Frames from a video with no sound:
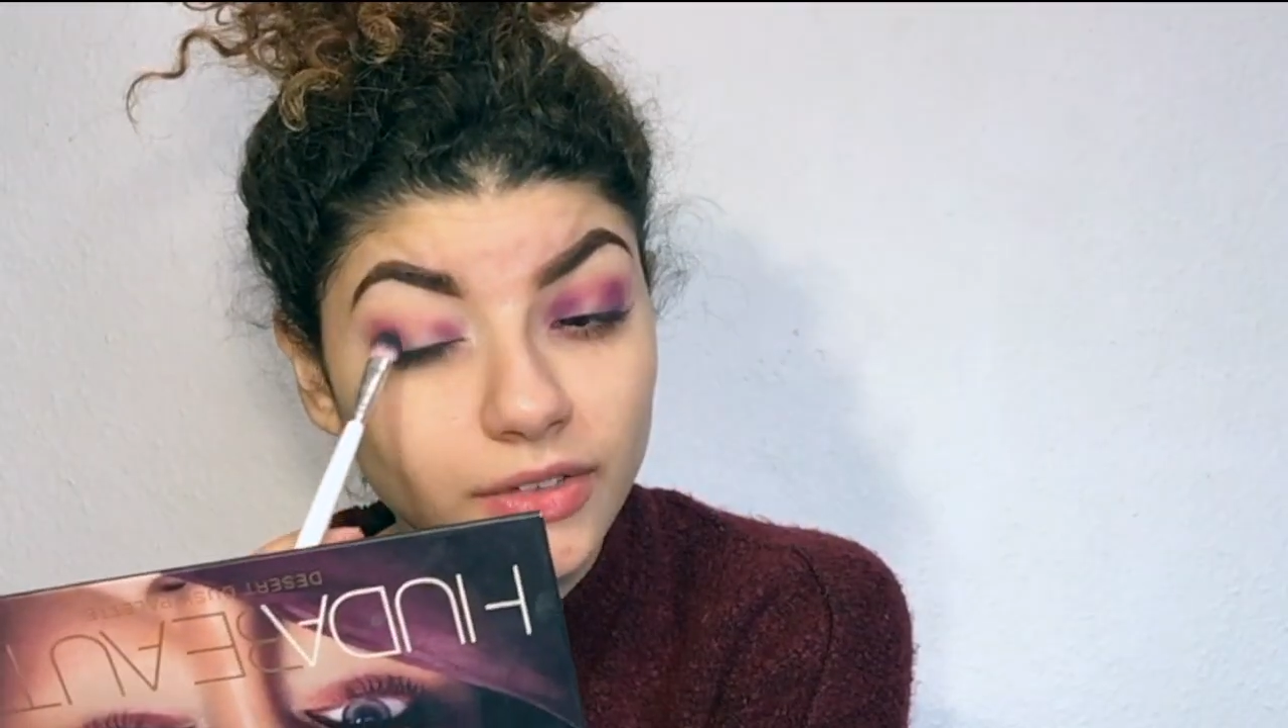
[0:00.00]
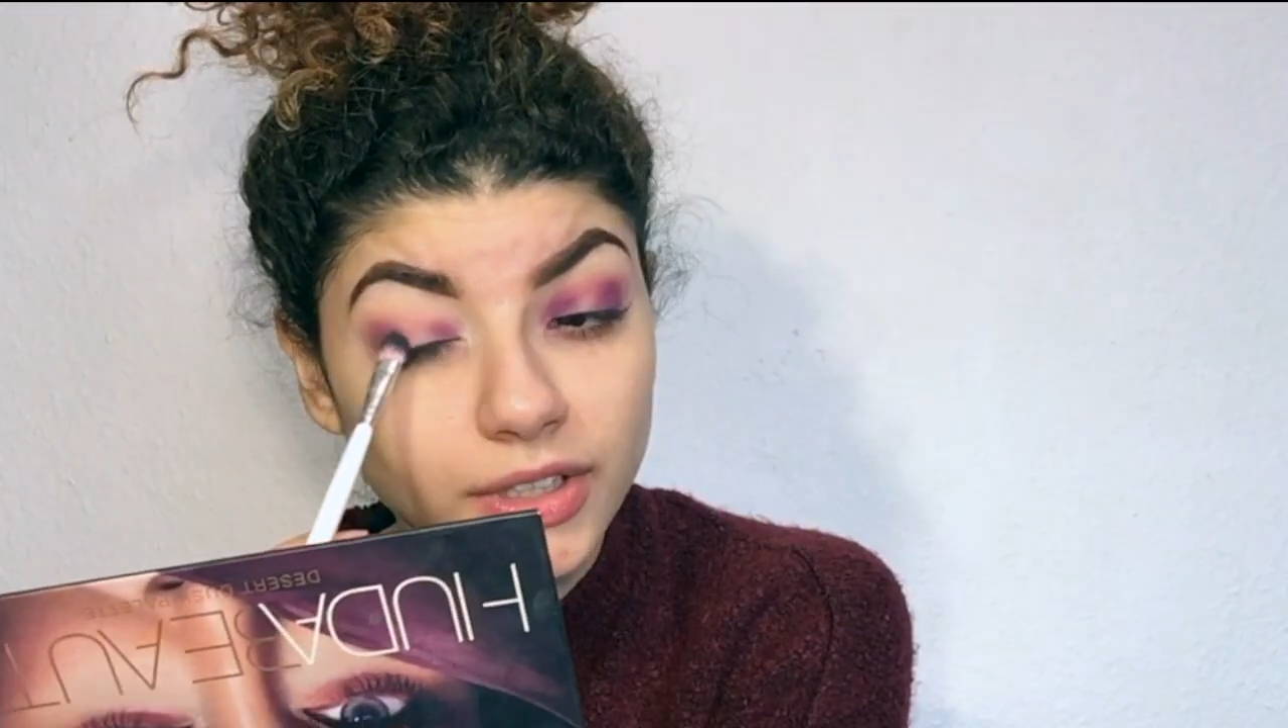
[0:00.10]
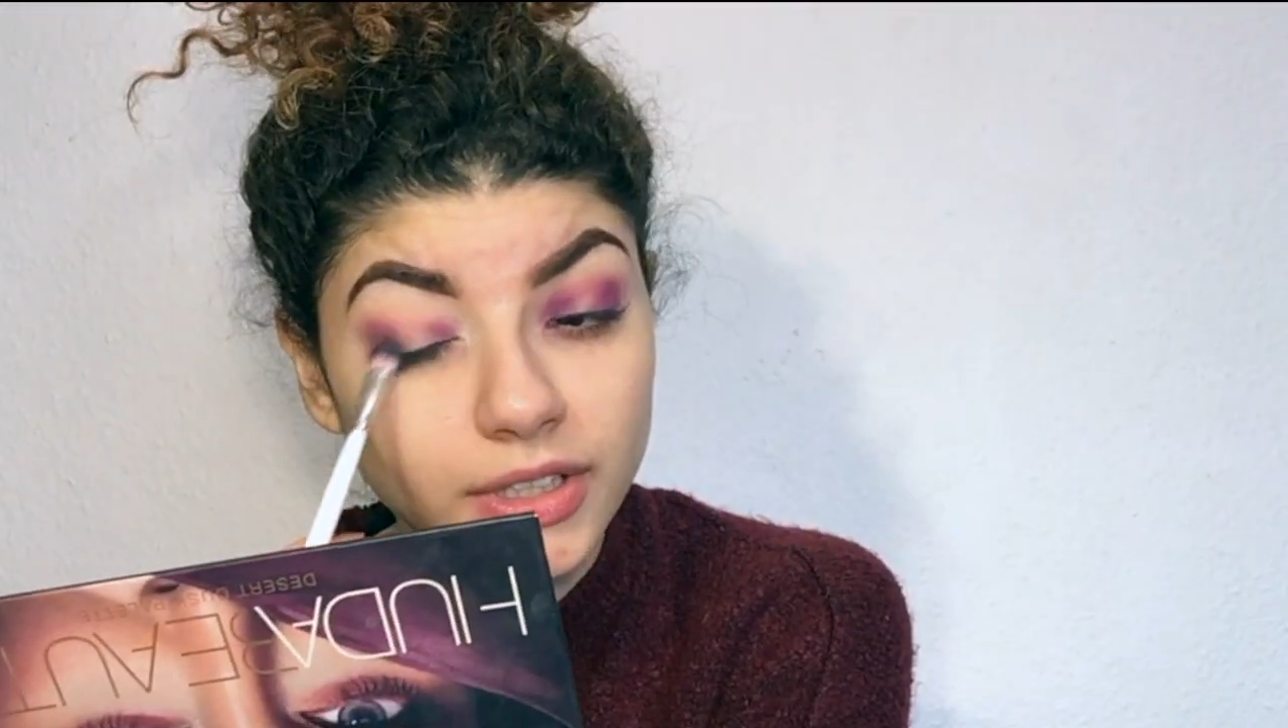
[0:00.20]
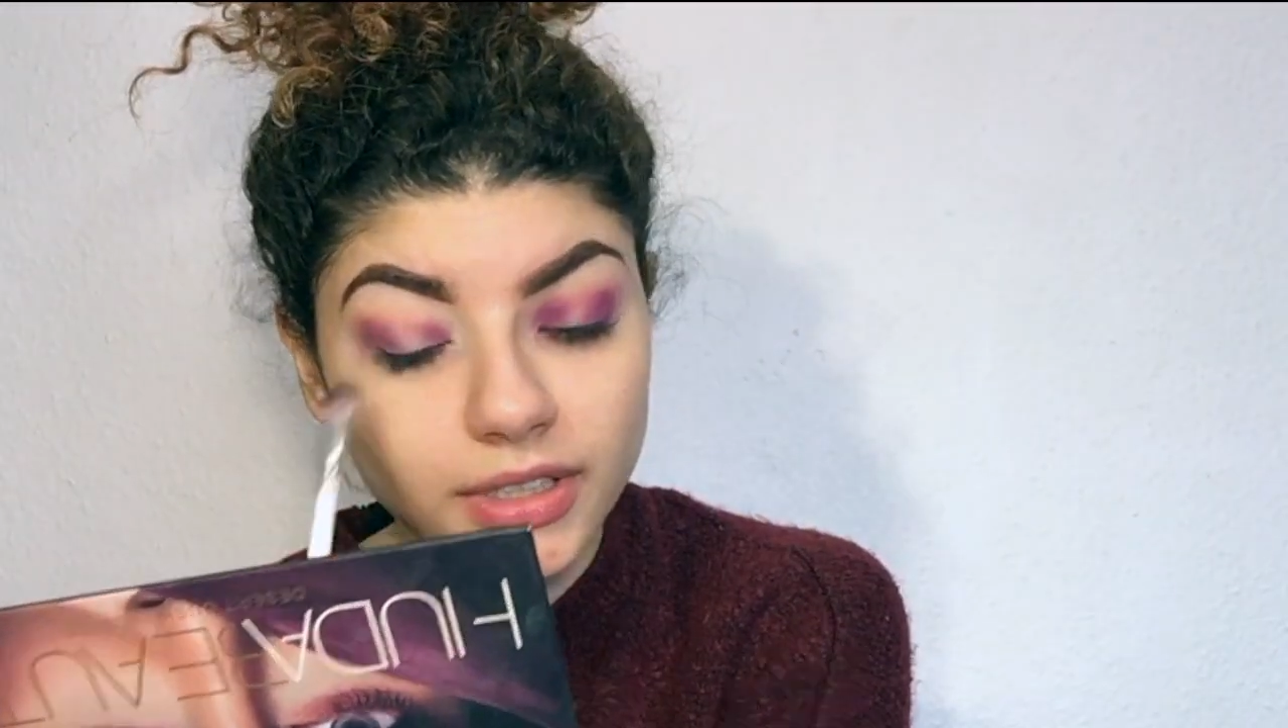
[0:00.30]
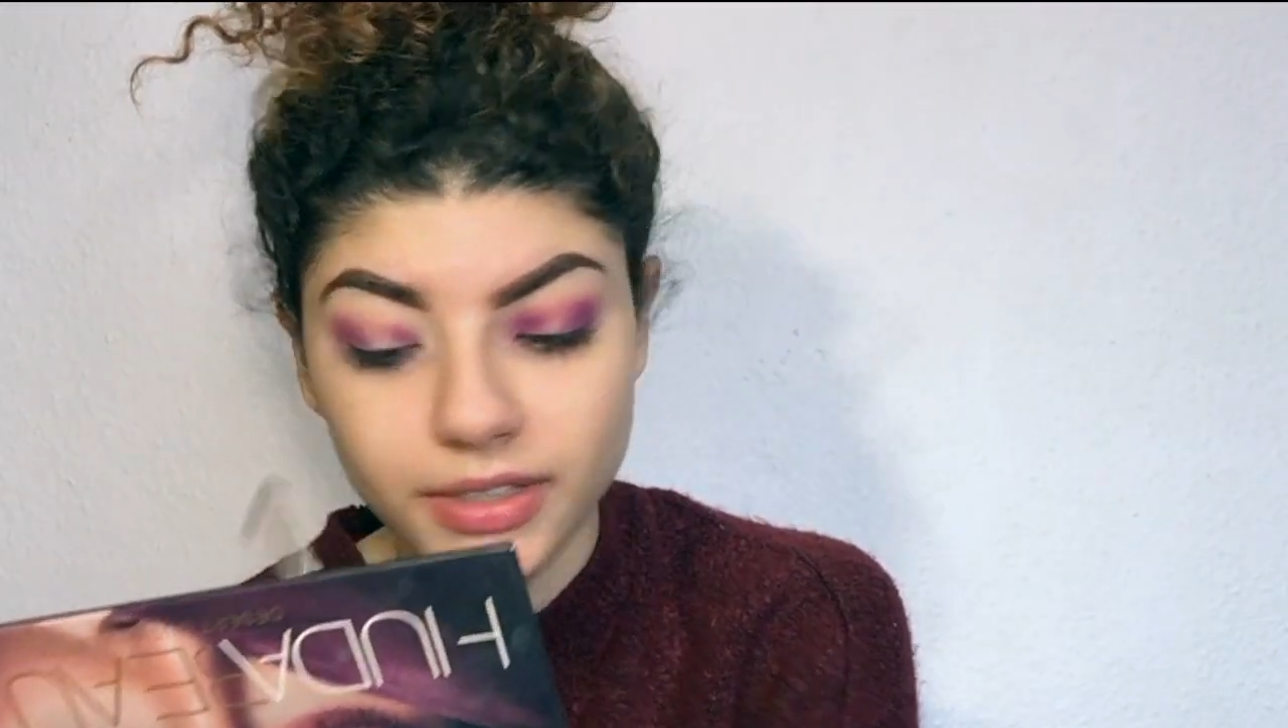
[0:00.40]

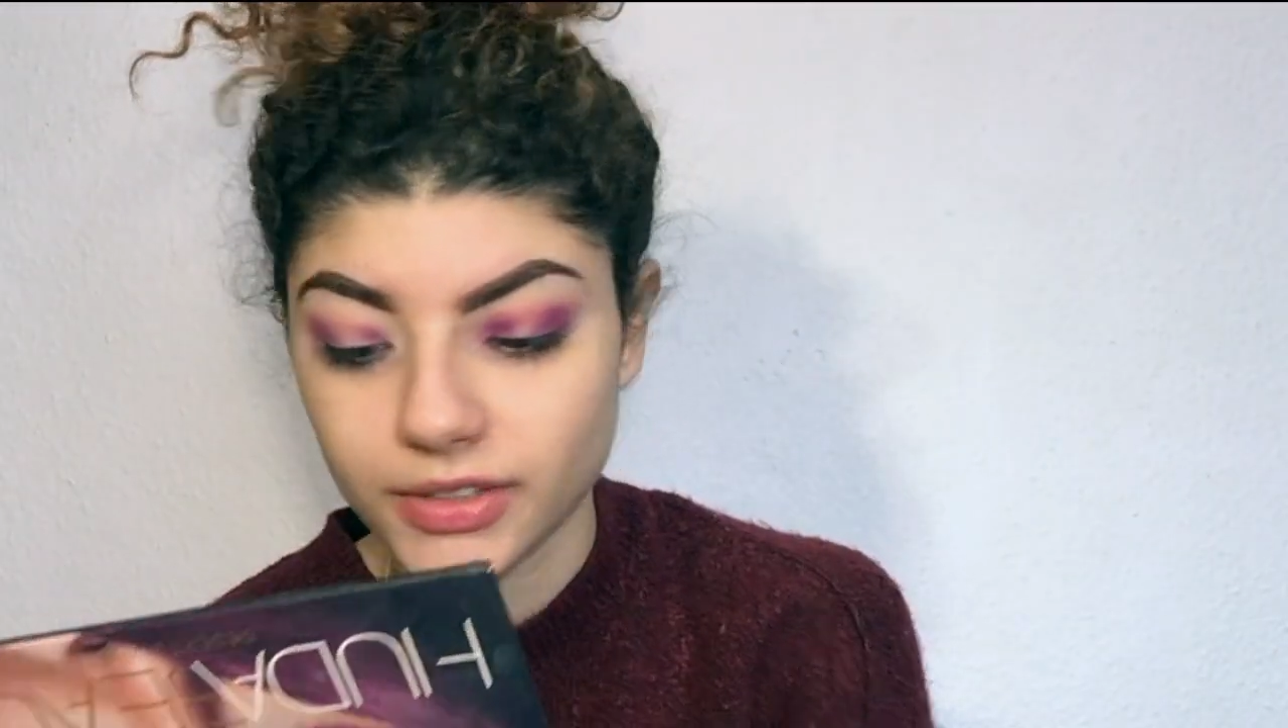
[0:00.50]
her